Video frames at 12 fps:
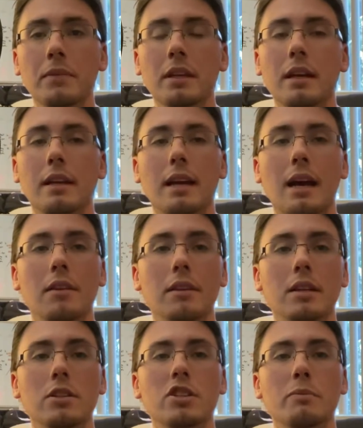and how the
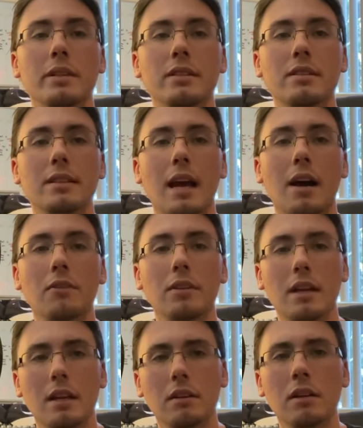instruments sound
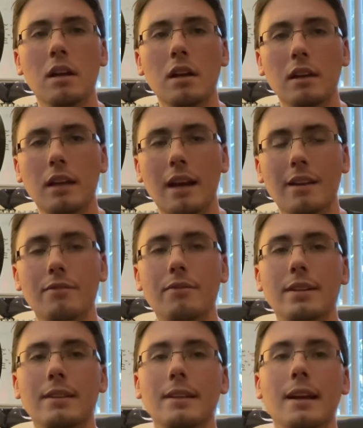and kind of
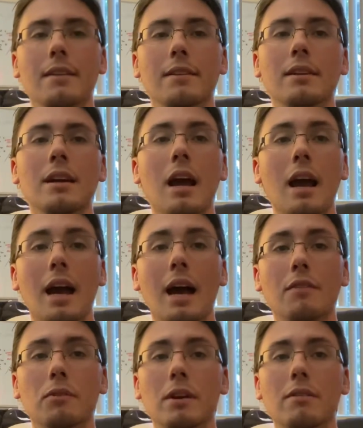fit together. Have
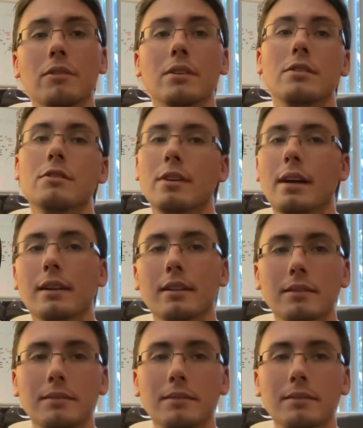a reference track.